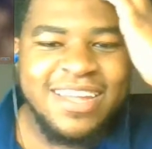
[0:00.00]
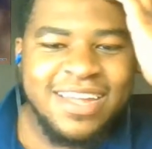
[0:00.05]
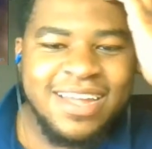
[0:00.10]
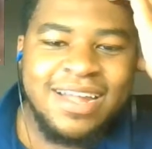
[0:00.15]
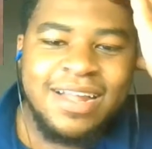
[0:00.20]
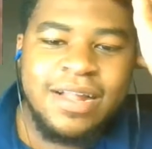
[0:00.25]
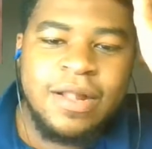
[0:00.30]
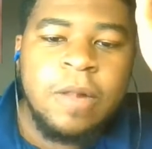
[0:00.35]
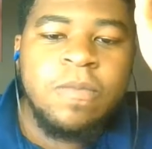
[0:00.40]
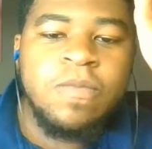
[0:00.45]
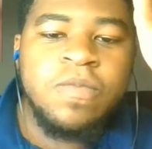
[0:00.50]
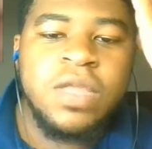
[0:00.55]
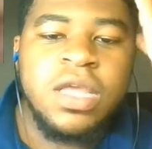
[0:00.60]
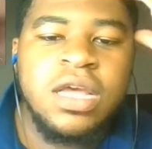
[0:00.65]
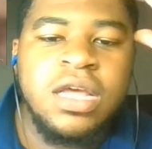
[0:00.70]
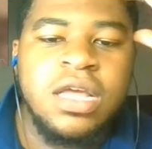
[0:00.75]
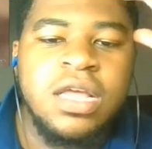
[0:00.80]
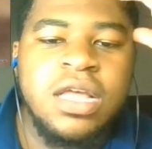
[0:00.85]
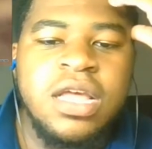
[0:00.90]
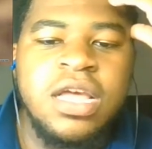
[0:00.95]
I was, I
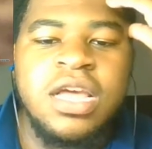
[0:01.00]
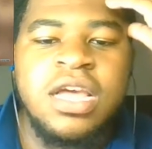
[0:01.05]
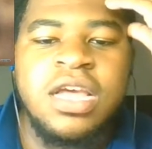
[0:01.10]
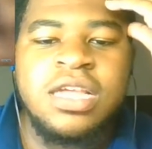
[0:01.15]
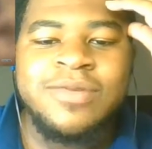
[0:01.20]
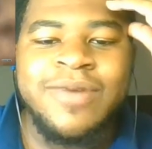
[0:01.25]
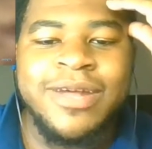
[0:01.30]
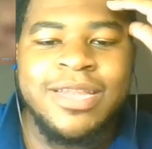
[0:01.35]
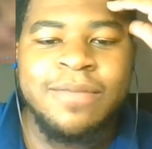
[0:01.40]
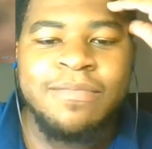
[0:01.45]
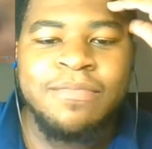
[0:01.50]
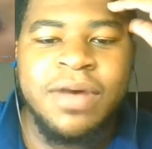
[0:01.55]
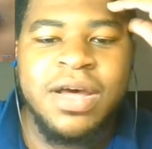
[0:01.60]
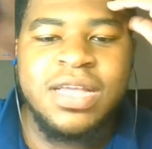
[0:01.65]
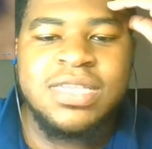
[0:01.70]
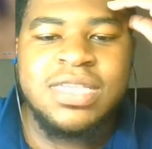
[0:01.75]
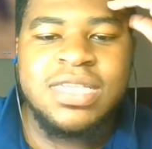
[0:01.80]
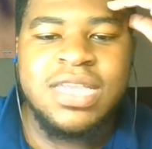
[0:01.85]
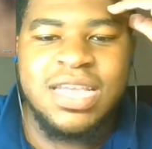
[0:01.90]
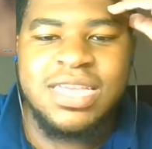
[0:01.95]
was, I was. He's about to
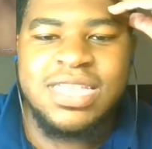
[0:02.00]
bust his